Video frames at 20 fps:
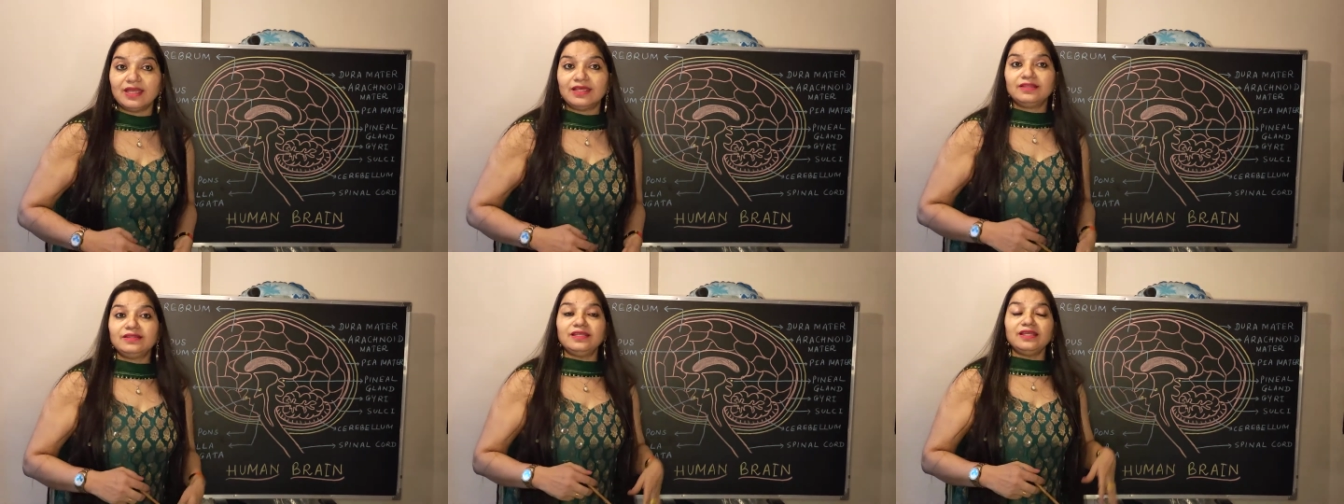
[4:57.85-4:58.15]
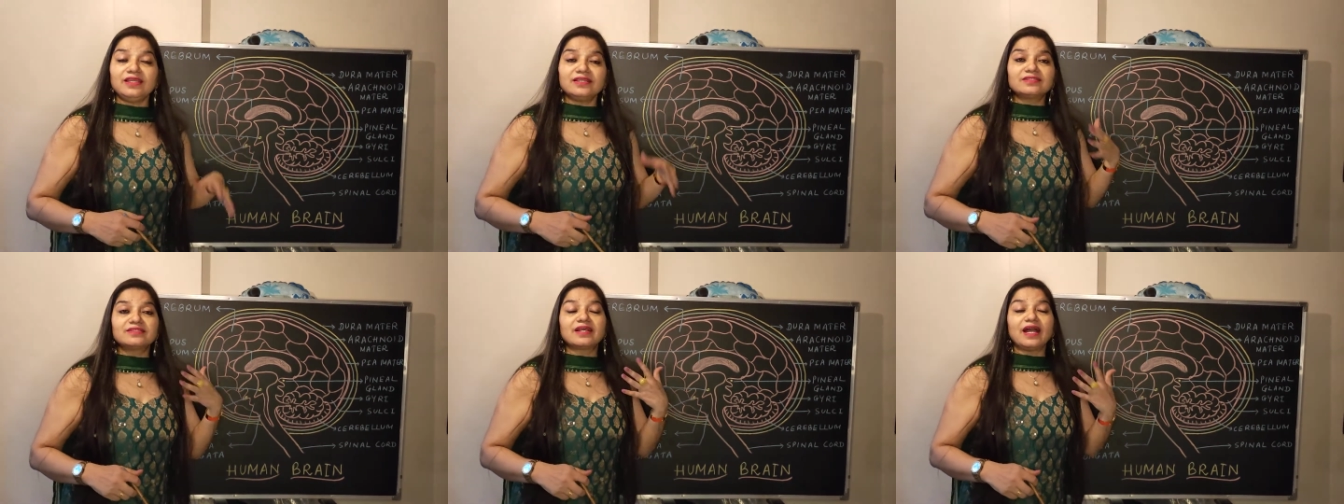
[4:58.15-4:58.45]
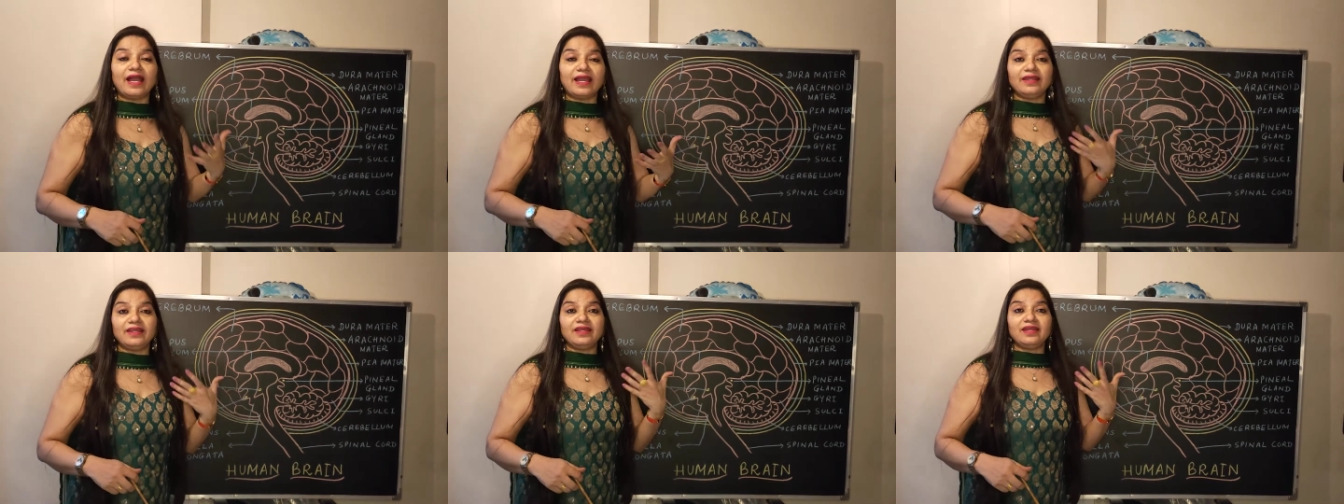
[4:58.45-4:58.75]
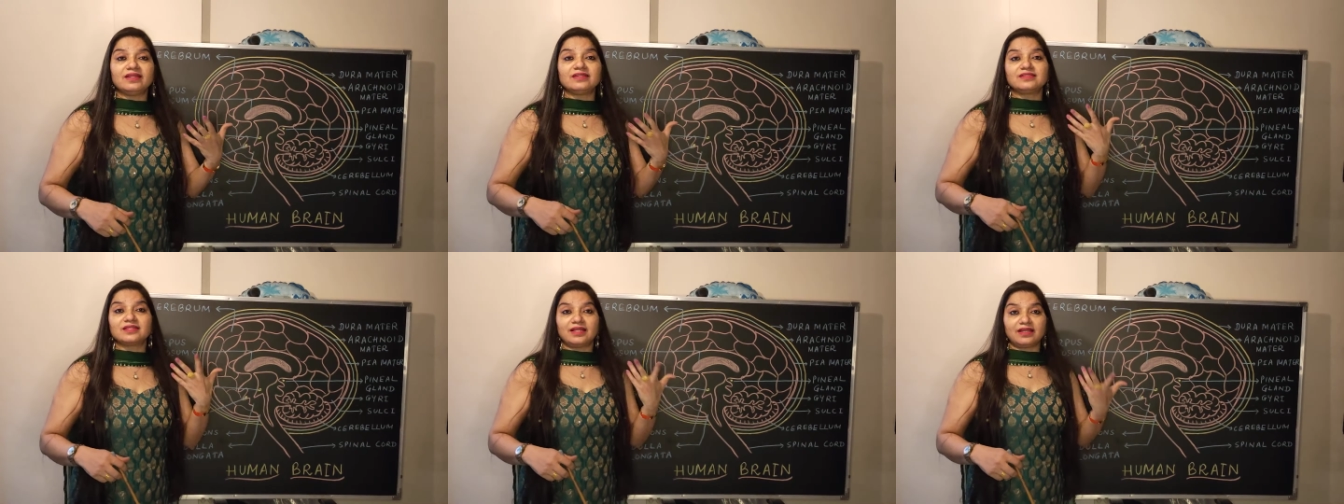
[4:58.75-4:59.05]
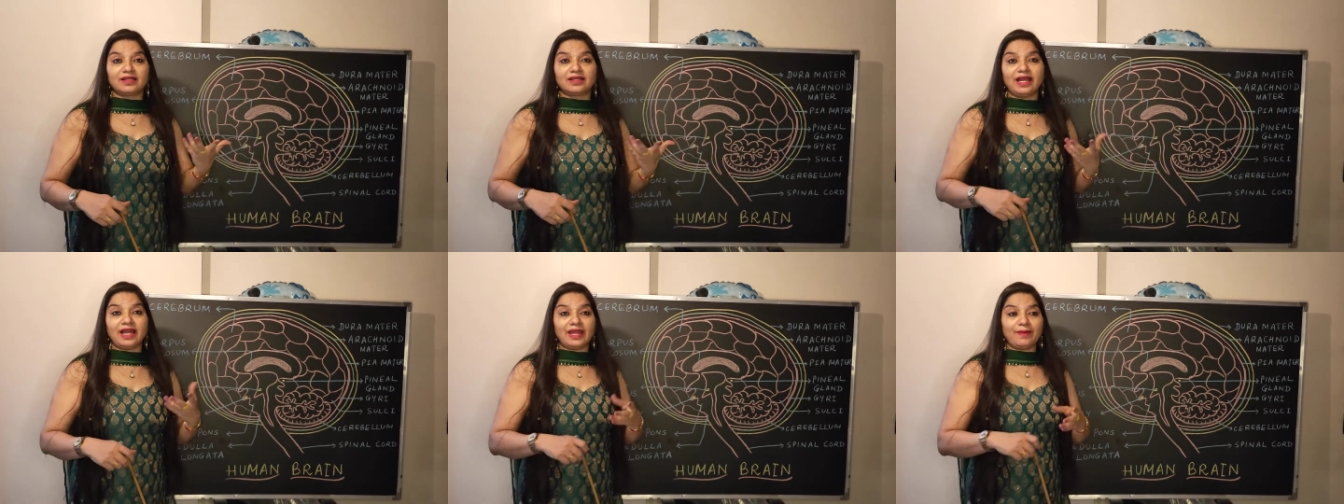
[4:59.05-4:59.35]
These gyri and
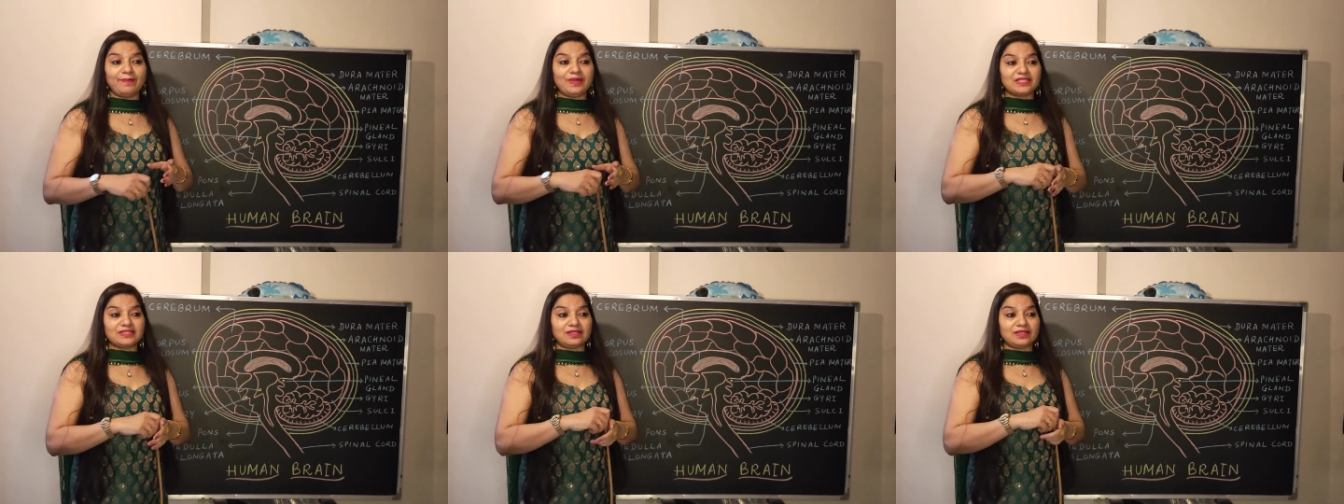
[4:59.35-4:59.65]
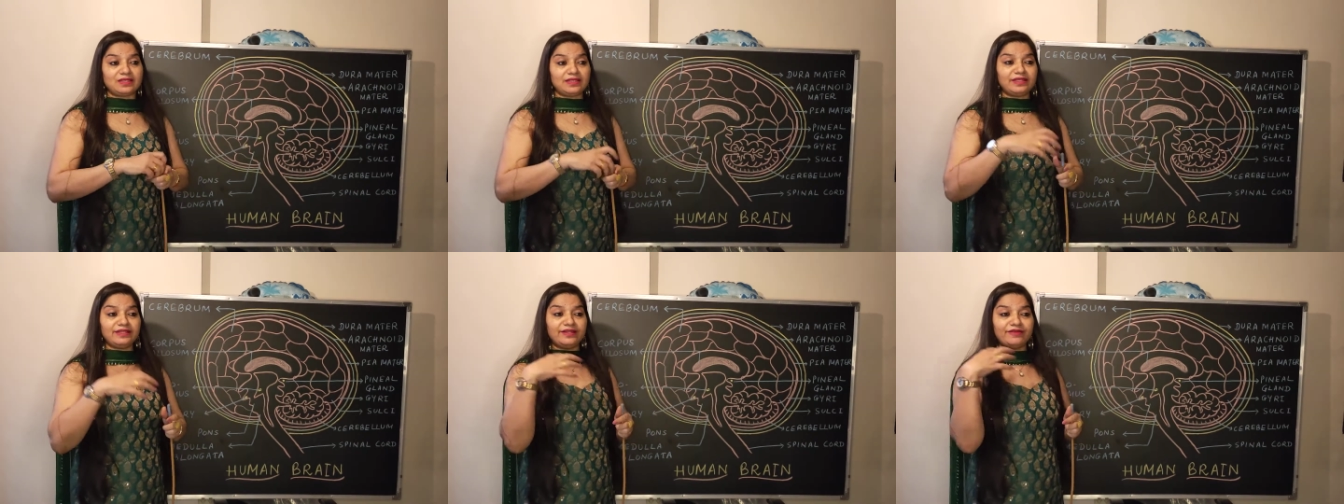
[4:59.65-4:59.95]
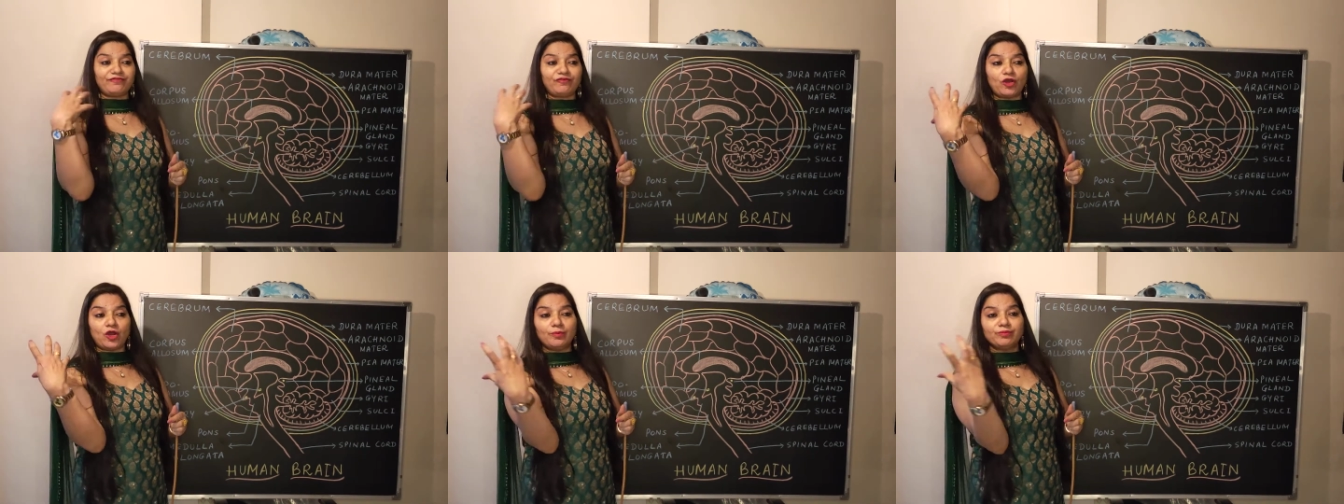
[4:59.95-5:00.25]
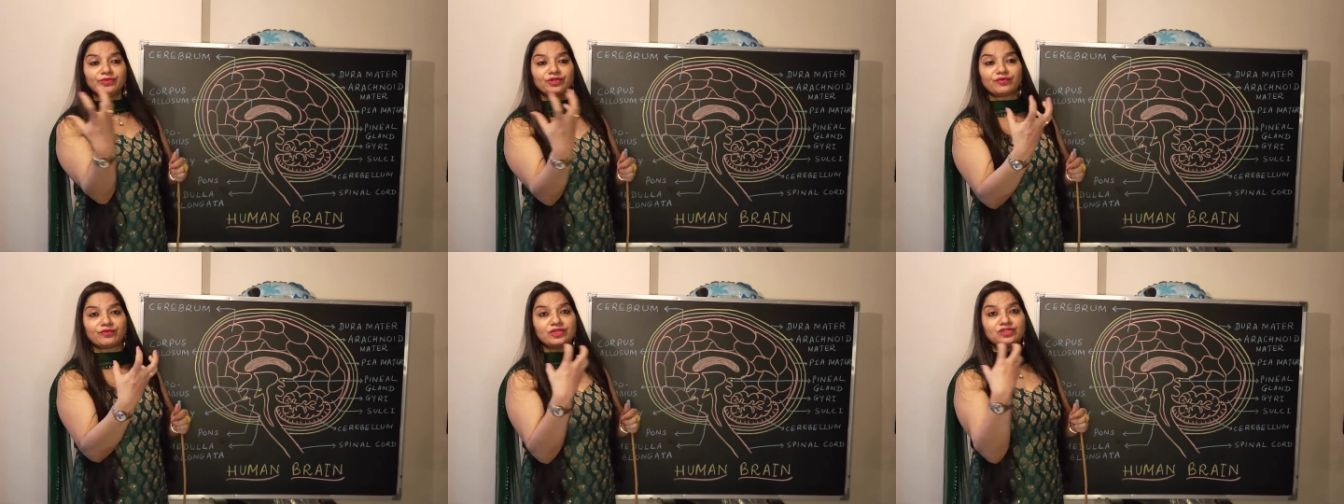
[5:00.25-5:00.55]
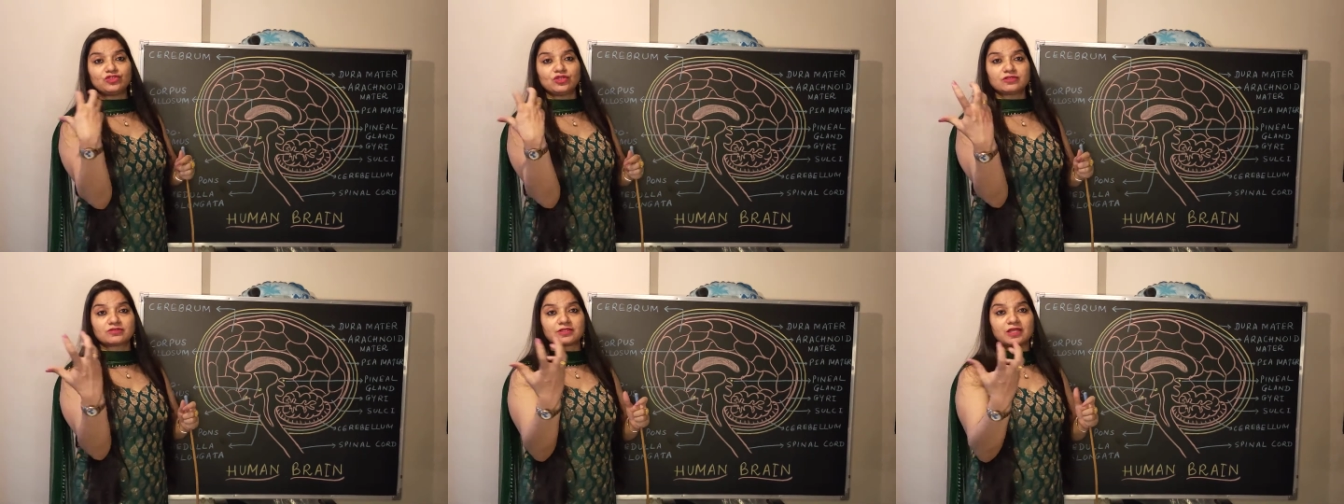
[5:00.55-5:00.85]
sulci basically they form the
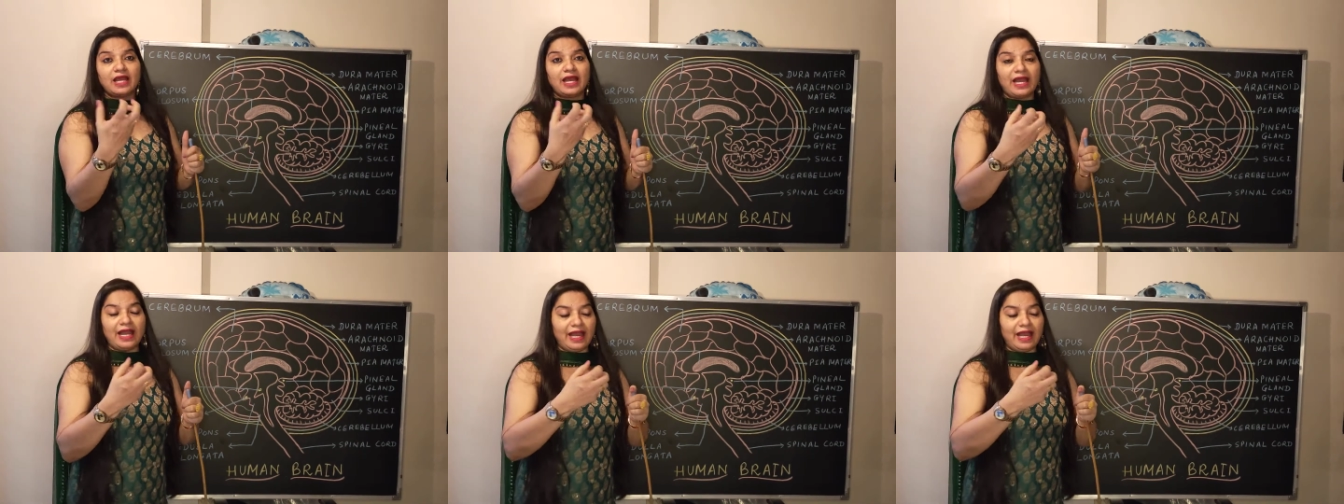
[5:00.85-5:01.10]
ridges,